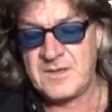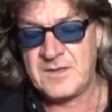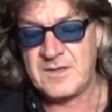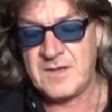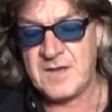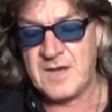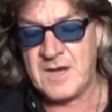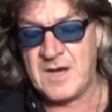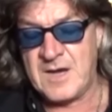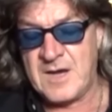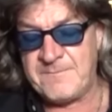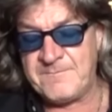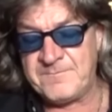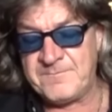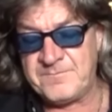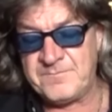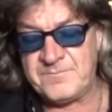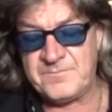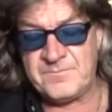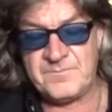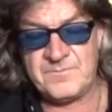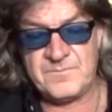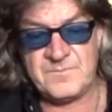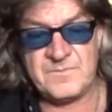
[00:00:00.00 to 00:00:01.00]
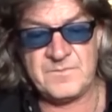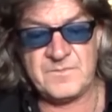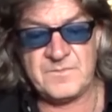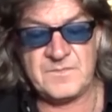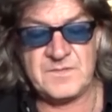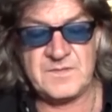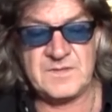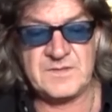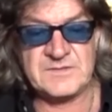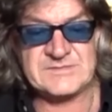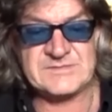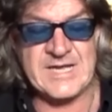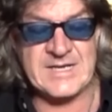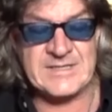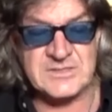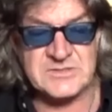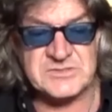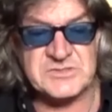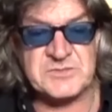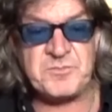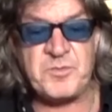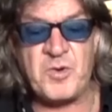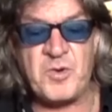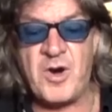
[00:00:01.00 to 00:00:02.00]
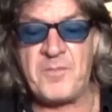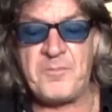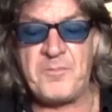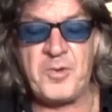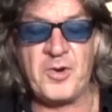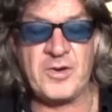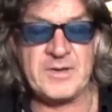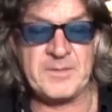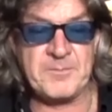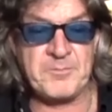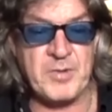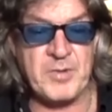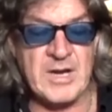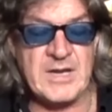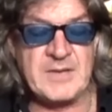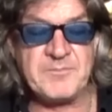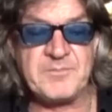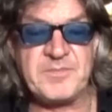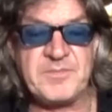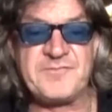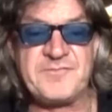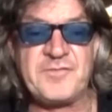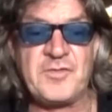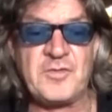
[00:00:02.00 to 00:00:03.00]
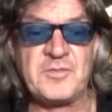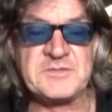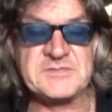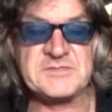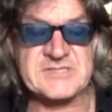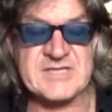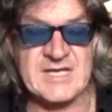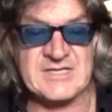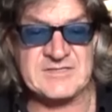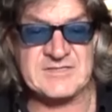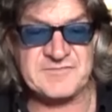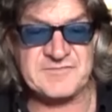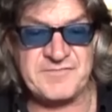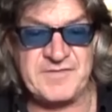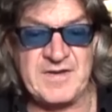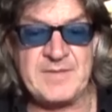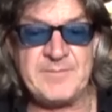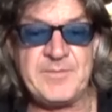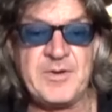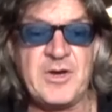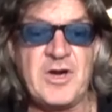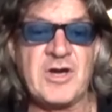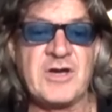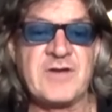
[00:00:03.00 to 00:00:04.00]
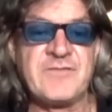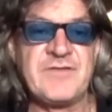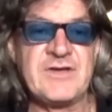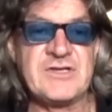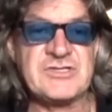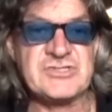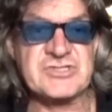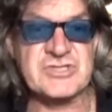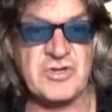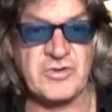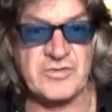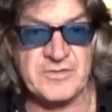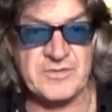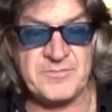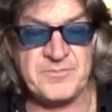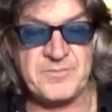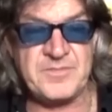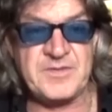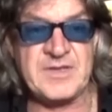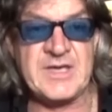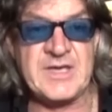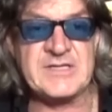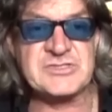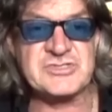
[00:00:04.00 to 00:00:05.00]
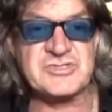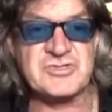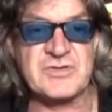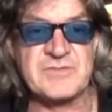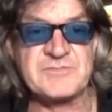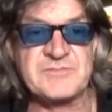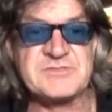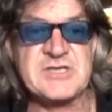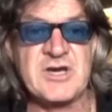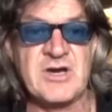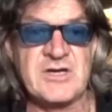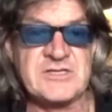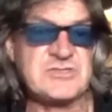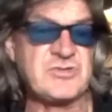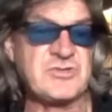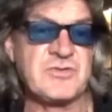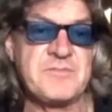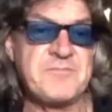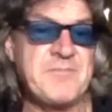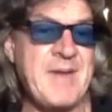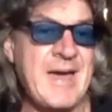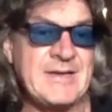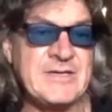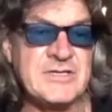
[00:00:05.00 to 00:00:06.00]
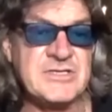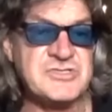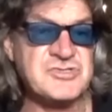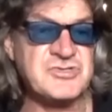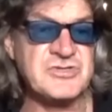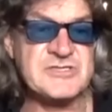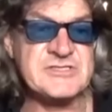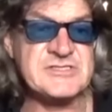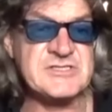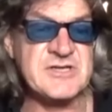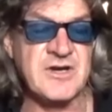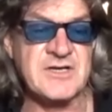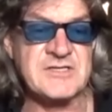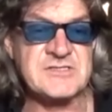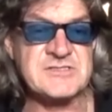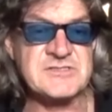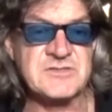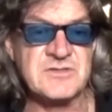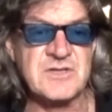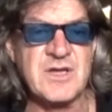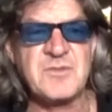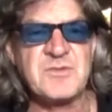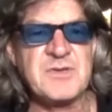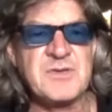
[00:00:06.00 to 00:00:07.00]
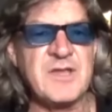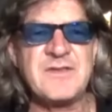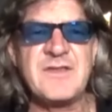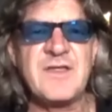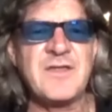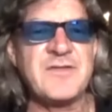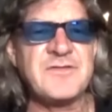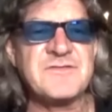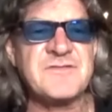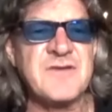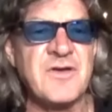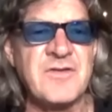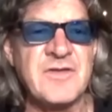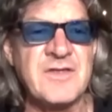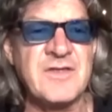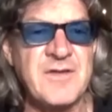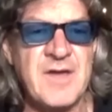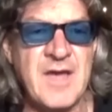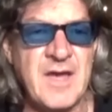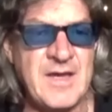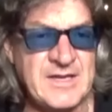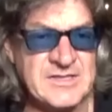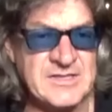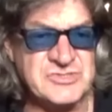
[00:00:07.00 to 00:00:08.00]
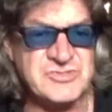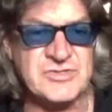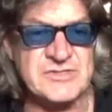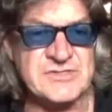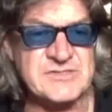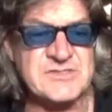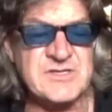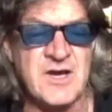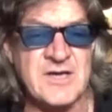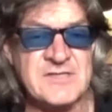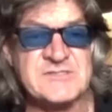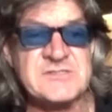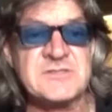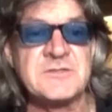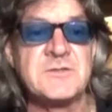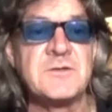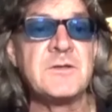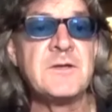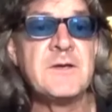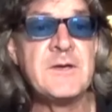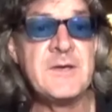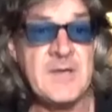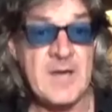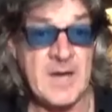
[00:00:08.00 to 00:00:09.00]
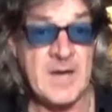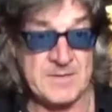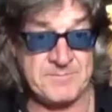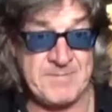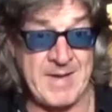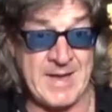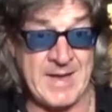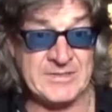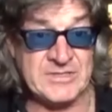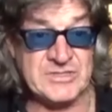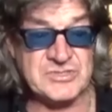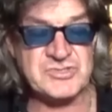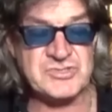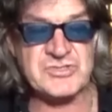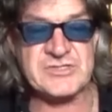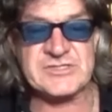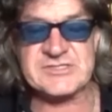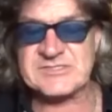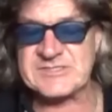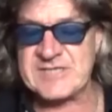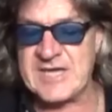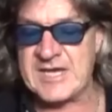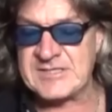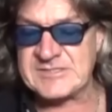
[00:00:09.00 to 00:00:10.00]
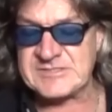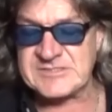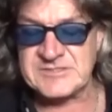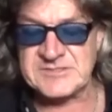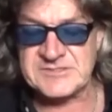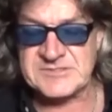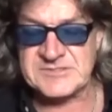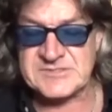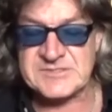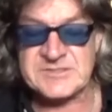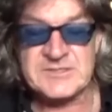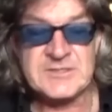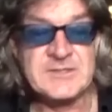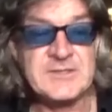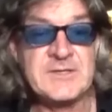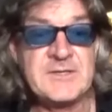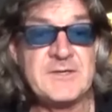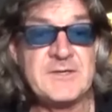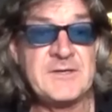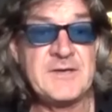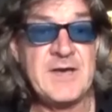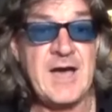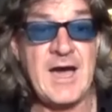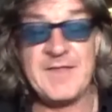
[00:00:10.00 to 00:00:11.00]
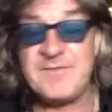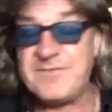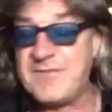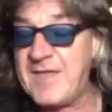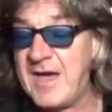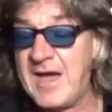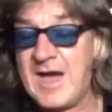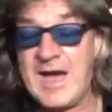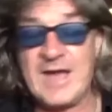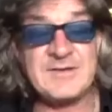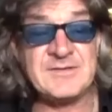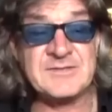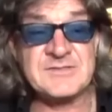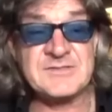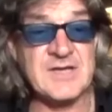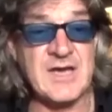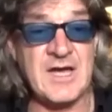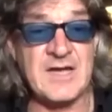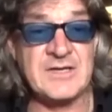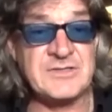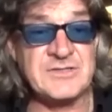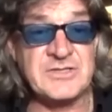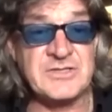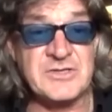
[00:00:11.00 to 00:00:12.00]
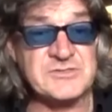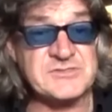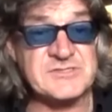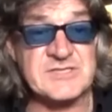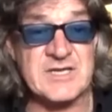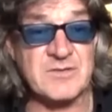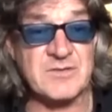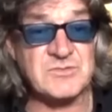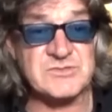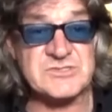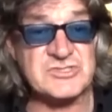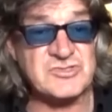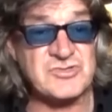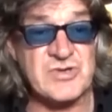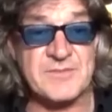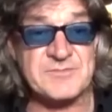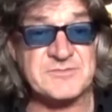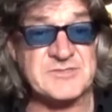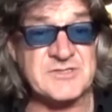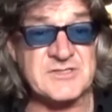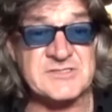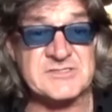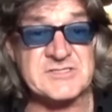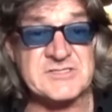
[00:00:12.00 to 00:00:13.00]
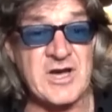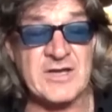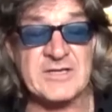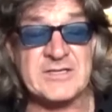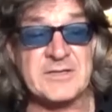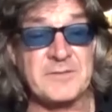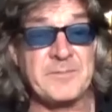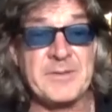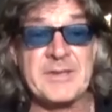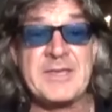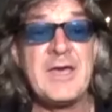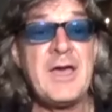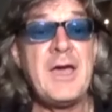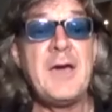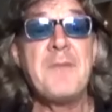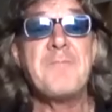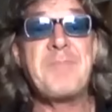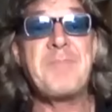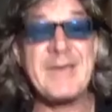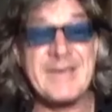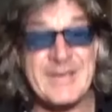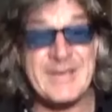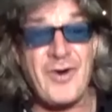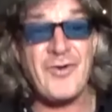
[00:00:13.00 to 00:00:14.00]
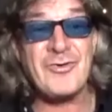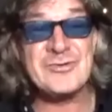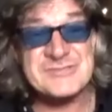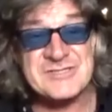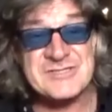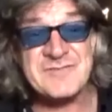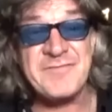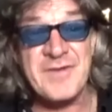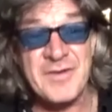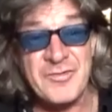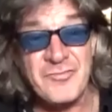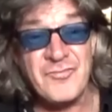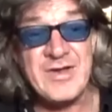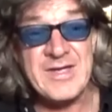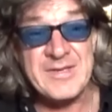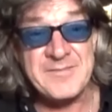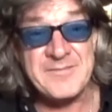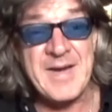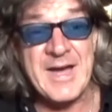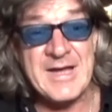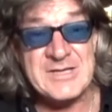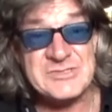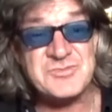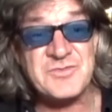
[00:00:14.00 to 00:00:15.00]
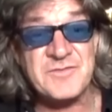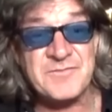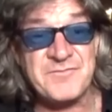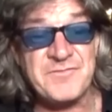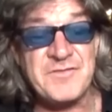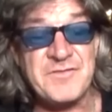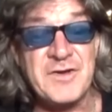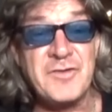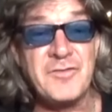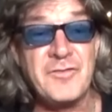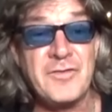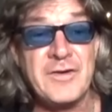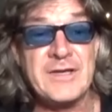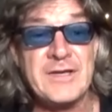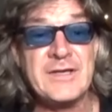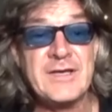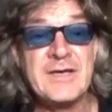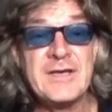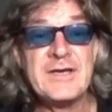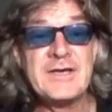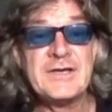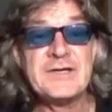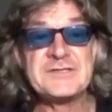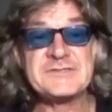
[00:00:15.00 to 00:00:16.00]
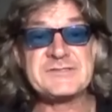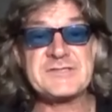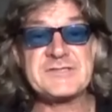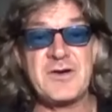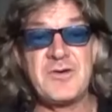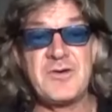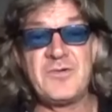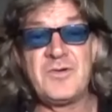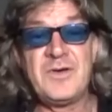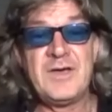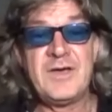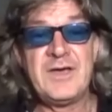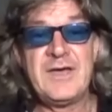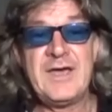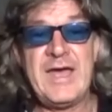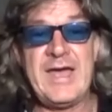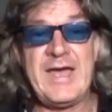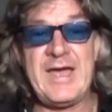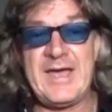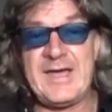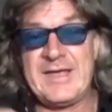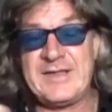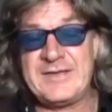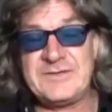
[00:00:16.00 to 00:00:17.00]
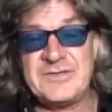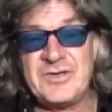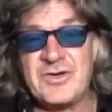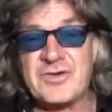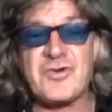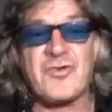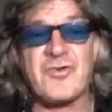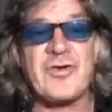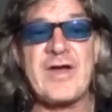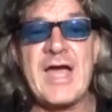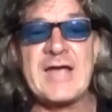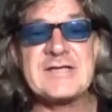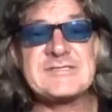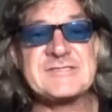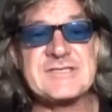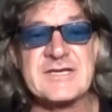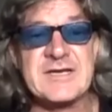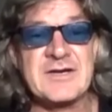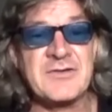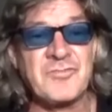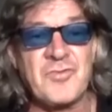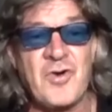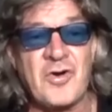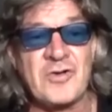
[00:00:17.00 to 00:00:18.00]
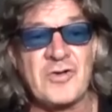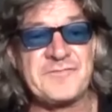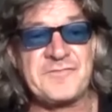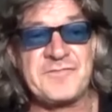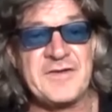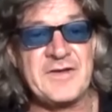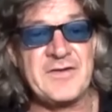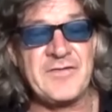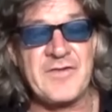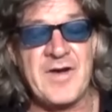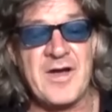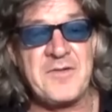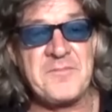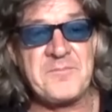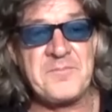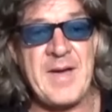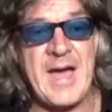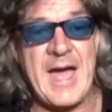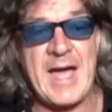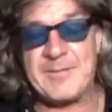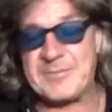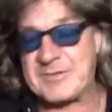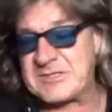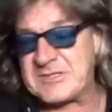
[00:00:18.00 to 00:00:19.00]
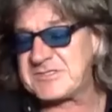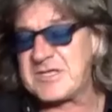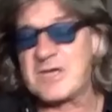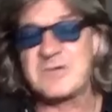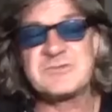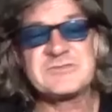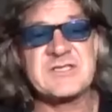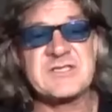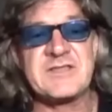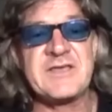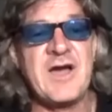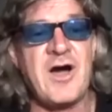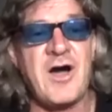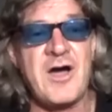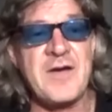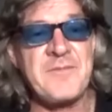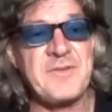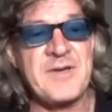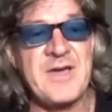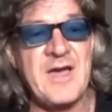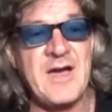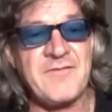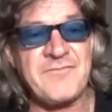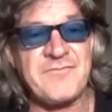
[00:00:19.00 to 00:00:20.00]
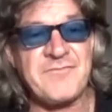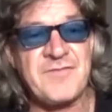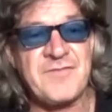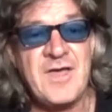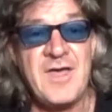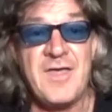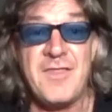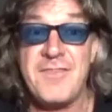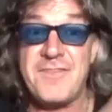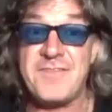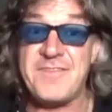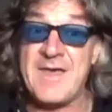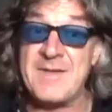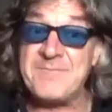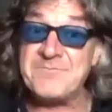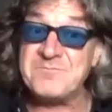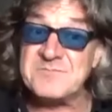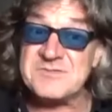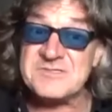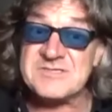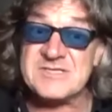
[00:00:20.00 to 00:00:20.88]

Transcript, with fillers: um, Daniel Dubois put in a brilliant performance against Filip Hrgovic, got them the interim title, the mandatory title, uh, sorry, interim title and mandatory status and that and and Usyk was stripped of the title because of a rematch with Fury. So it, you're creating a rod for your own back because those are the IBF, them's